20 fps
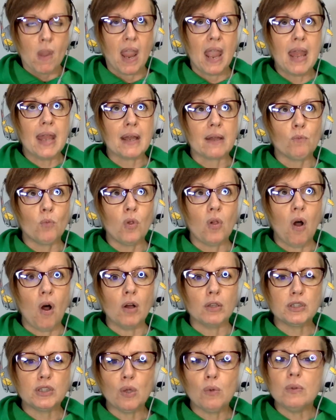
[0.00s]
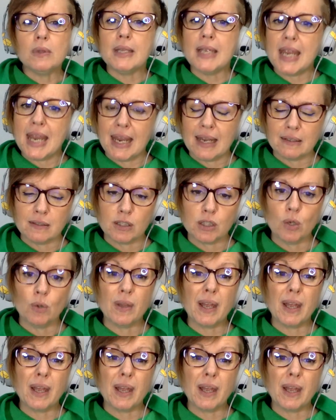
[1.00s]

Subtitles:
It will also lead. So